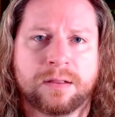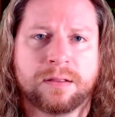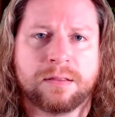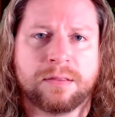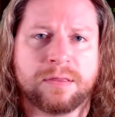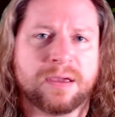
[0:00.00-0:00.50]

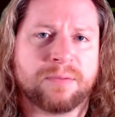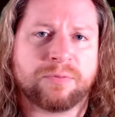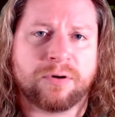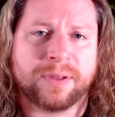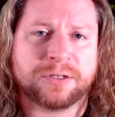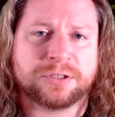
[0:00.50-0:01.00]
The
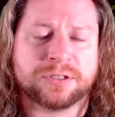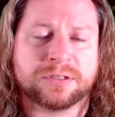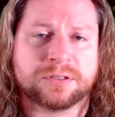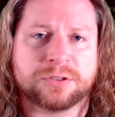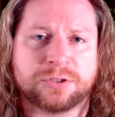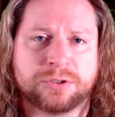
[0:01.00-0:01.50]
Emperor
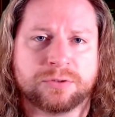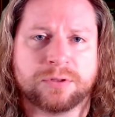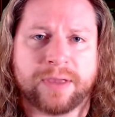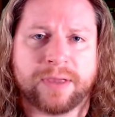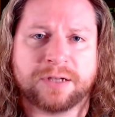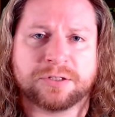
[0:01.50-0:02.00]
mentions 2
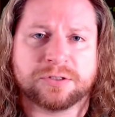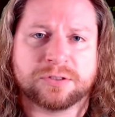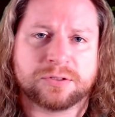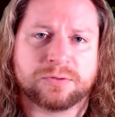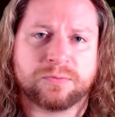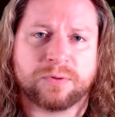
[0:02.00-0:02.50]

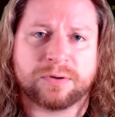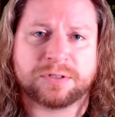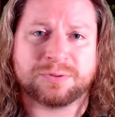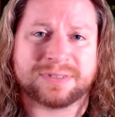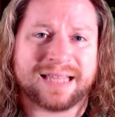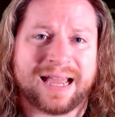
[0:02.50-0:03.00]
locations where she
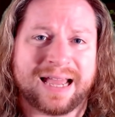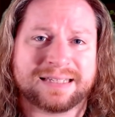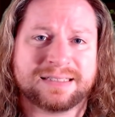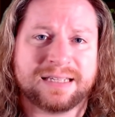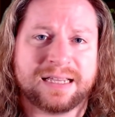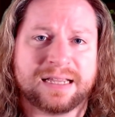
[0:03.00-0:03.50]
was last
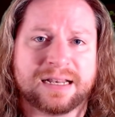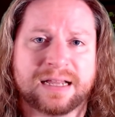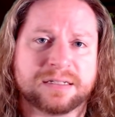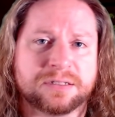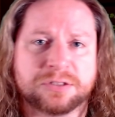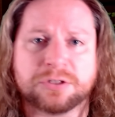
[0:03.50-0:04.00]
seen
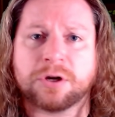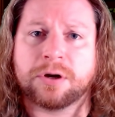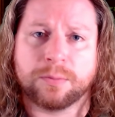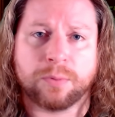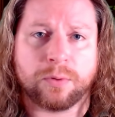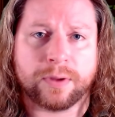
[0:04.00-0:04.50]
as a
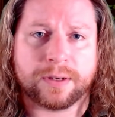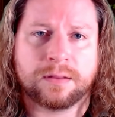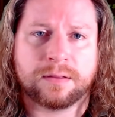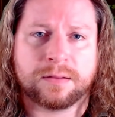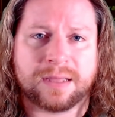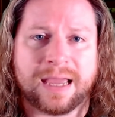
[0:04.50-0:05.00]
starting point.
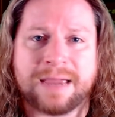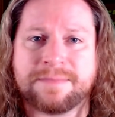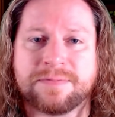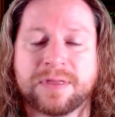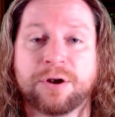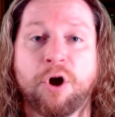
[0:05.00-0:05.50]
The
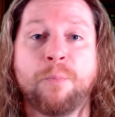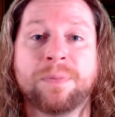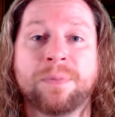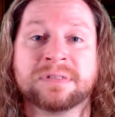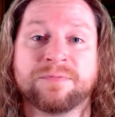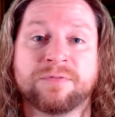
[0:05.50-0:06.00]
game then
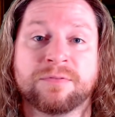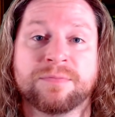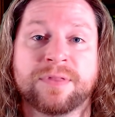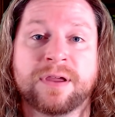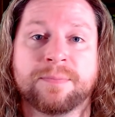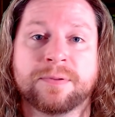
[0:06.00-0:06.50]
opens up from
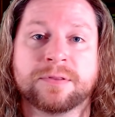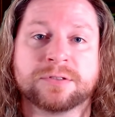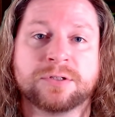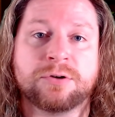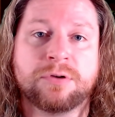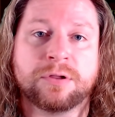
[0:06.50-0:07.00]
there, but there's
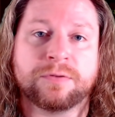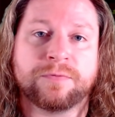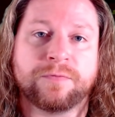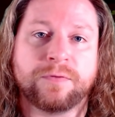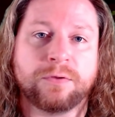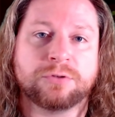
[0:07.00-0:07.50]
no
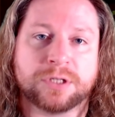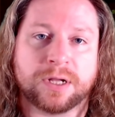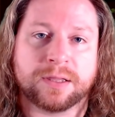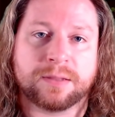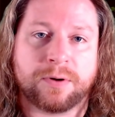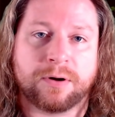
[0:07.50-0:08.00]
confusion
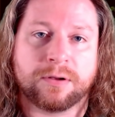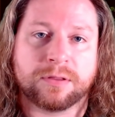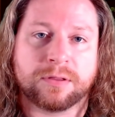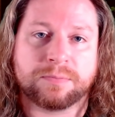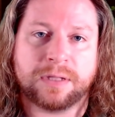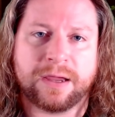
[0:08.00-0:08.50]
on the part of
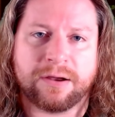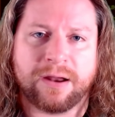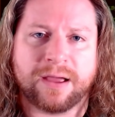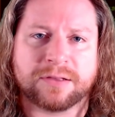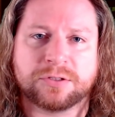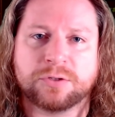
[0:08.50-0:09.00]
the player
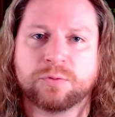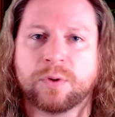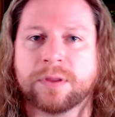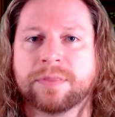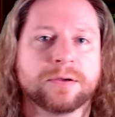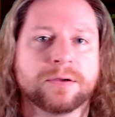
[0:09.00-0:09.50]
as to
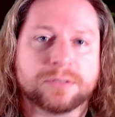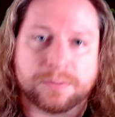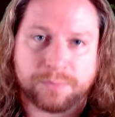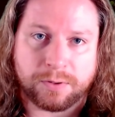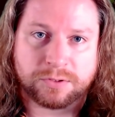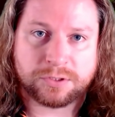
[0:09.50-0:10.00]
what they're
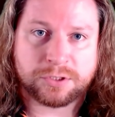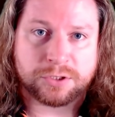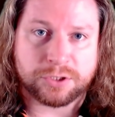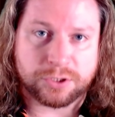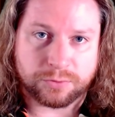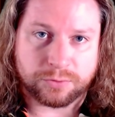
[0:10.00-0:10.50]
supposed to do.